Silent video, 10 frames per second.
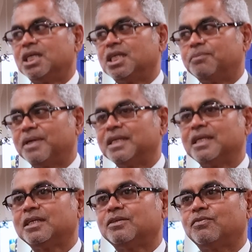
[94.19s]

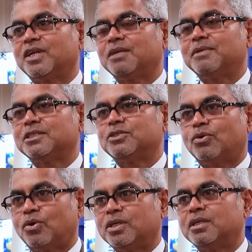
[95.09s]
dependent very much
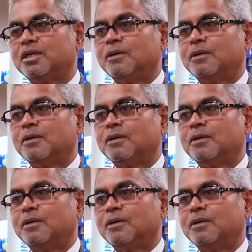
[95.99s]
on